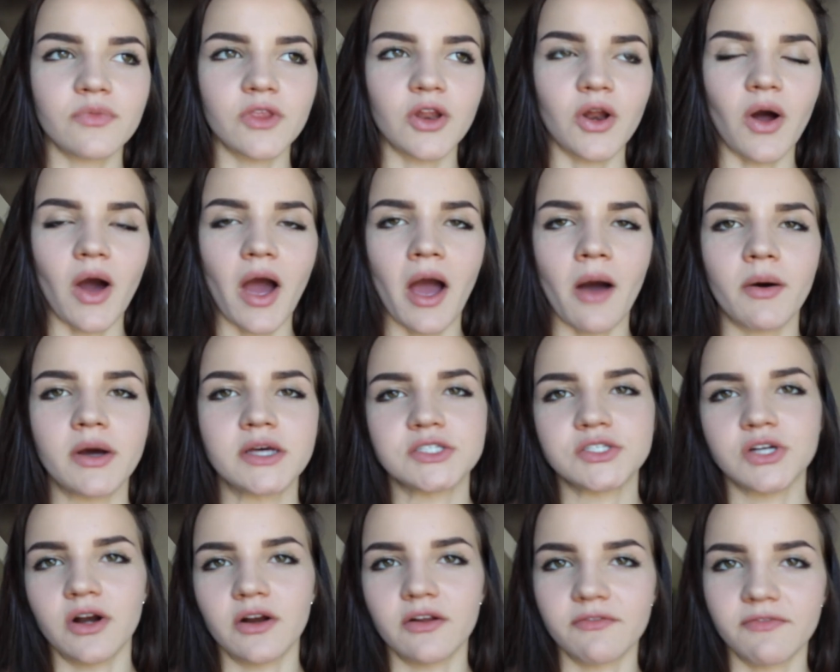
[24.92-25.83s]
how I
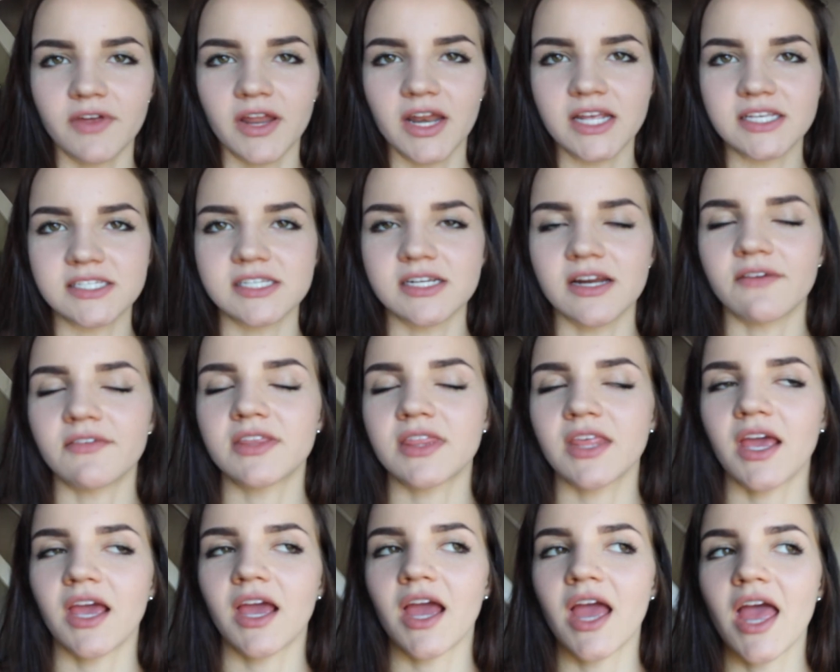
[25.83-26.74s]
started fitness and
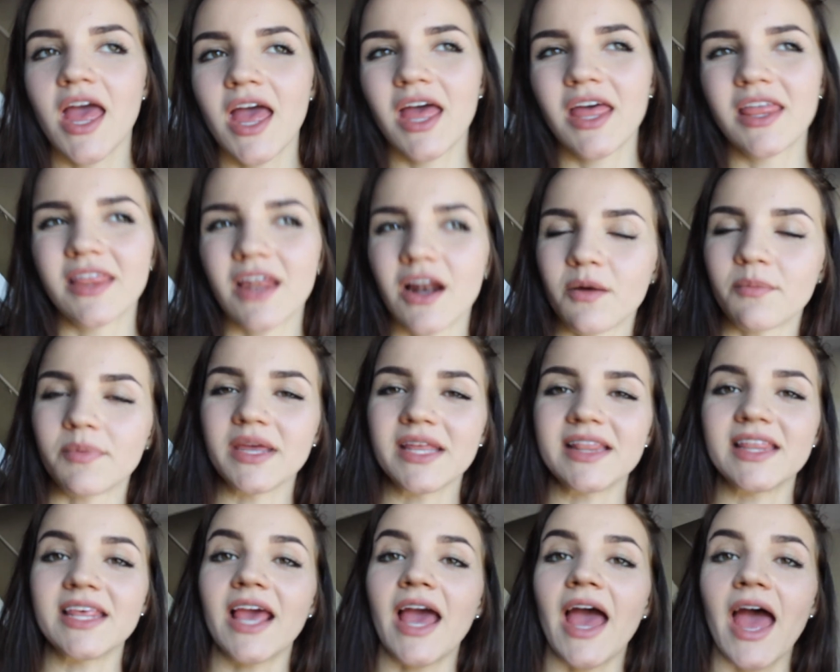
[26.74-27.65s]
everything. That'll be
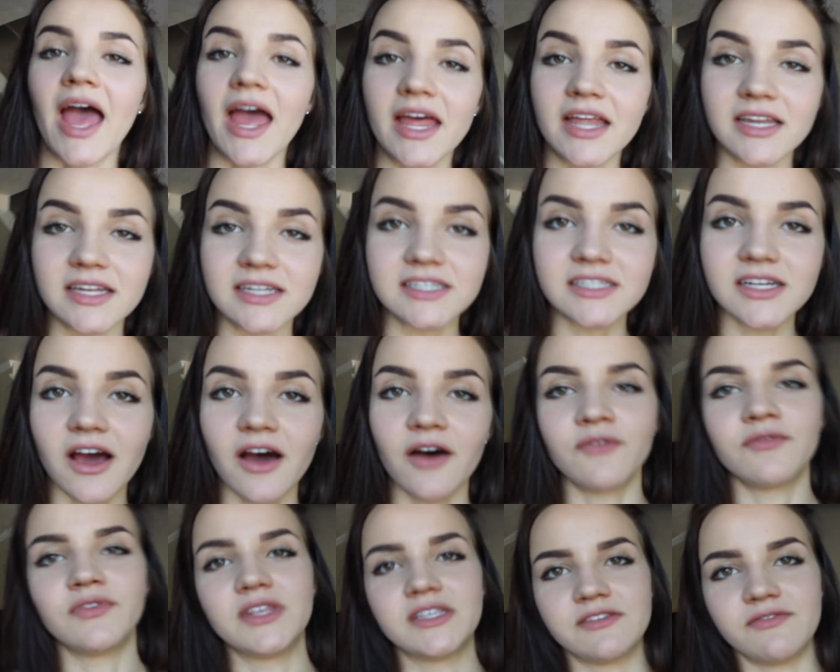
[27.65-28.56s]
at the end
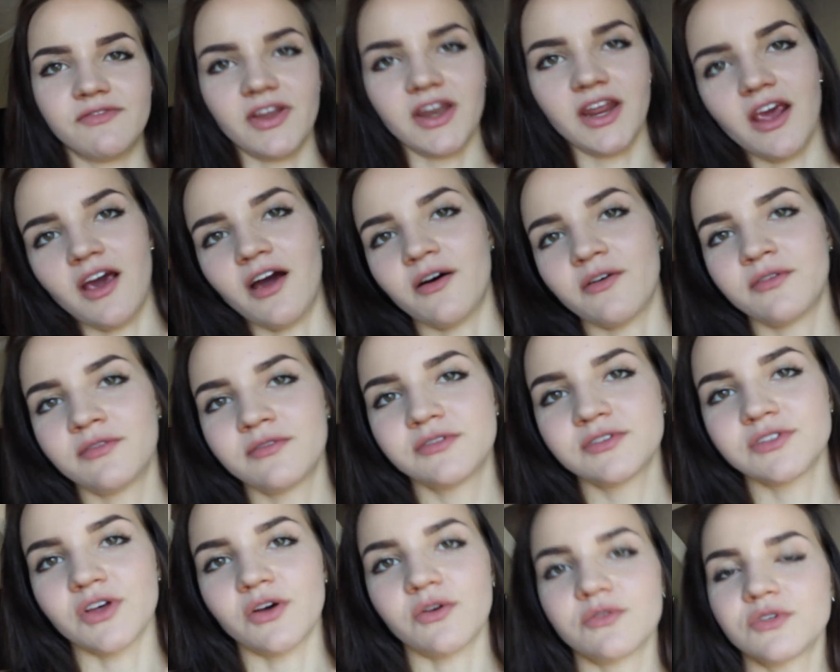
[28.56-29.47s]
of this video.
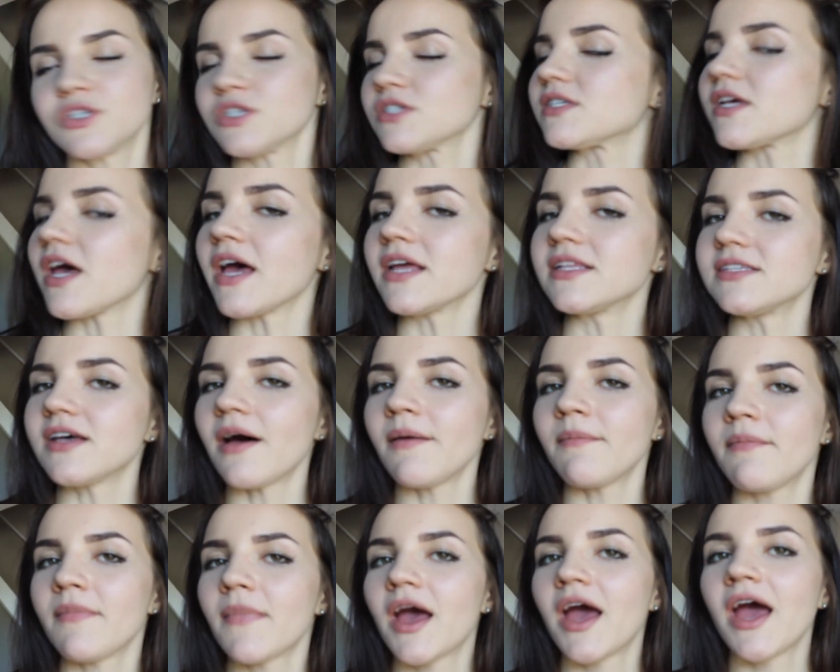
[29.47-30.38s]
So just a heads
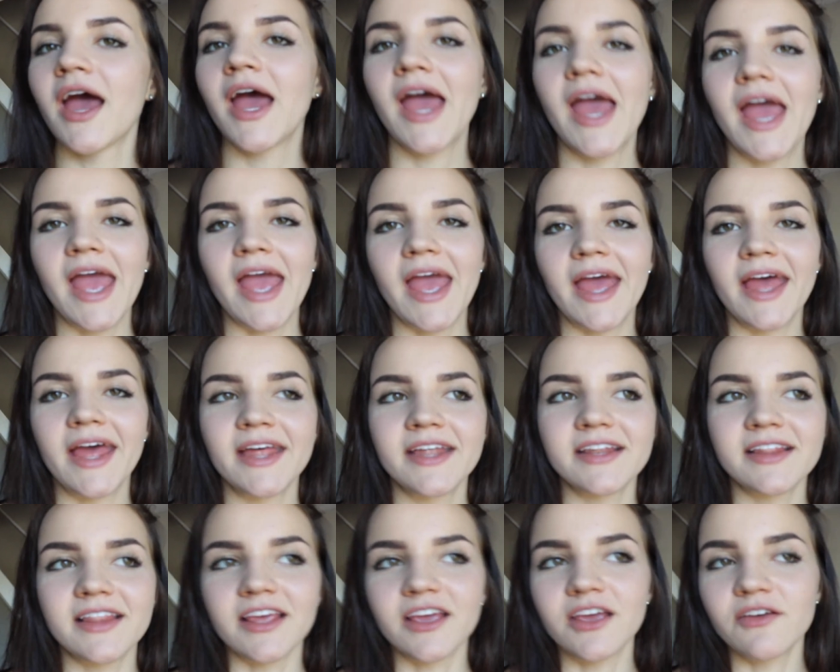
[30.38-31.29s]
up,
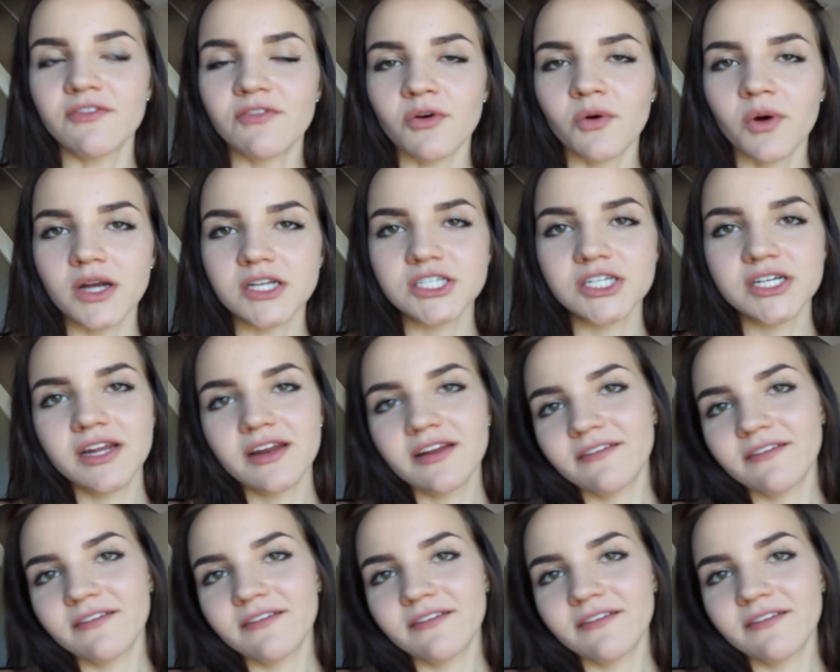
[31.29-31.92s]
and thank you for watching